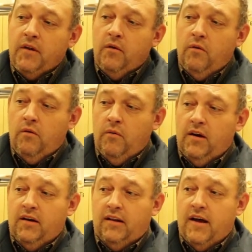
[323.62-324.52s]
What
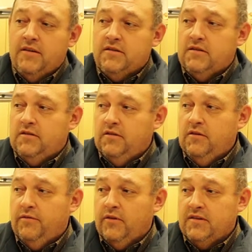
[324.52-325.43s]
it allows us to
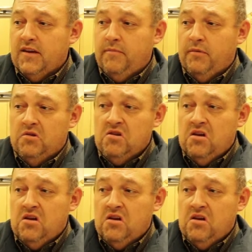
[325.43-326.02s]
do, for example,